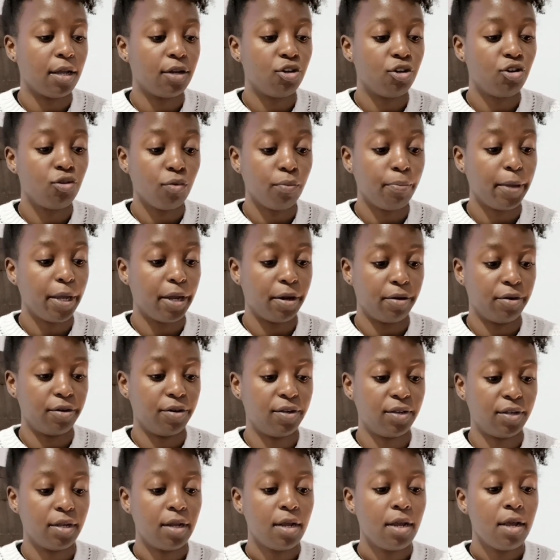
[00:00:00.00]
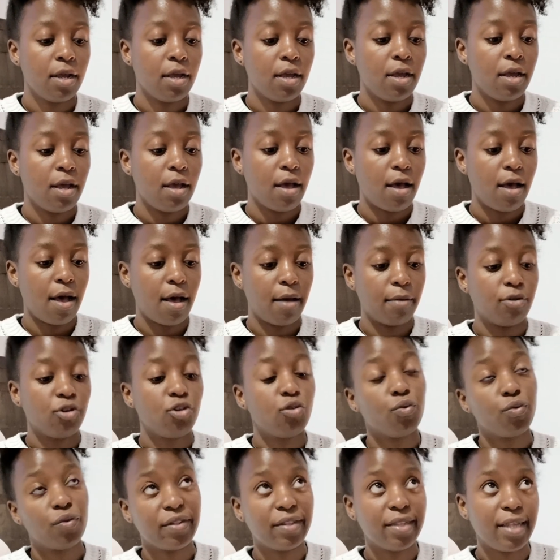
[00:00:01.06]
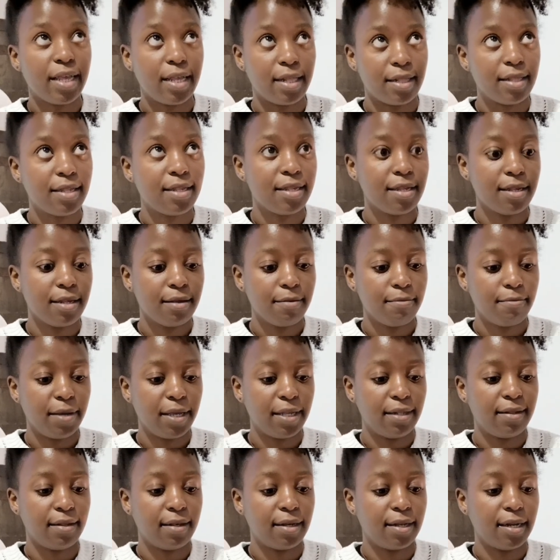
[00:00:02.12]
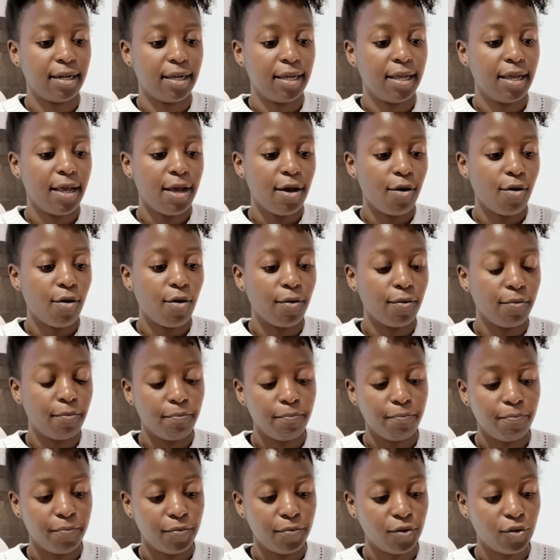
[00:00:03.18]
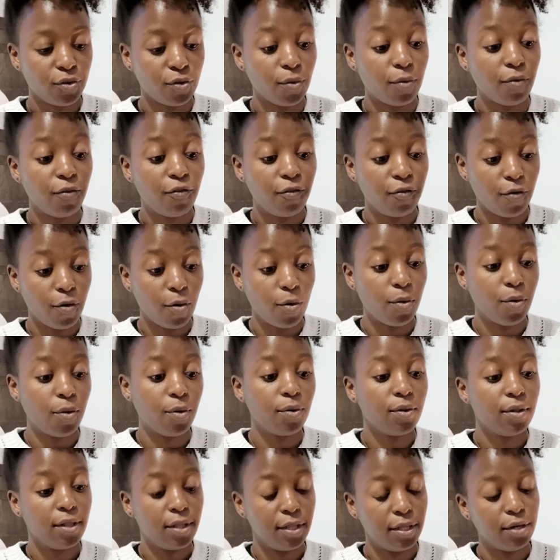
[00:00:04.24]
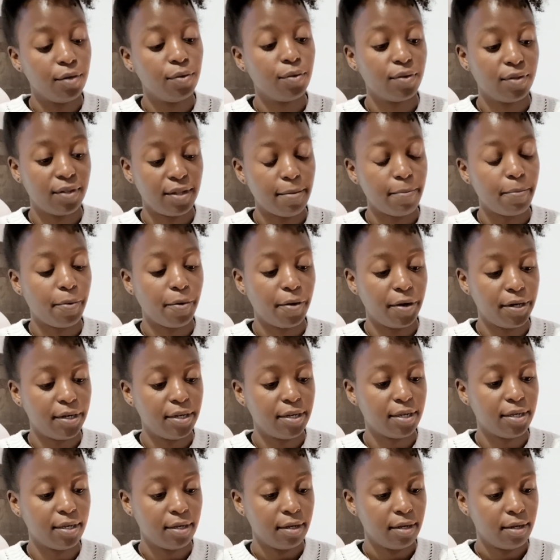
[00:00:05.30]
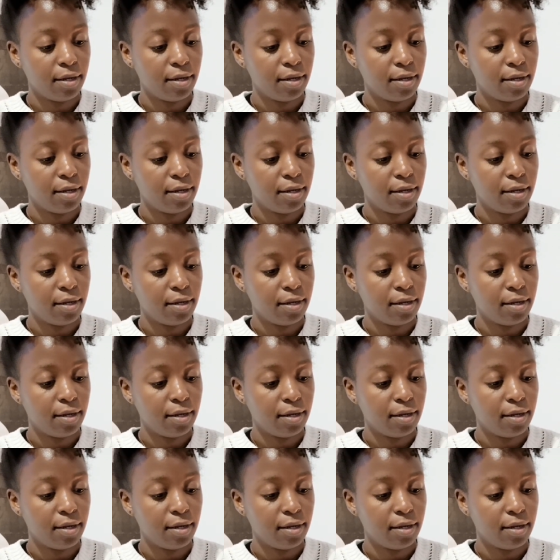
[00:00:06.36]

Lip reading: 2 pairs, 2 sets basically, so 4 little separate.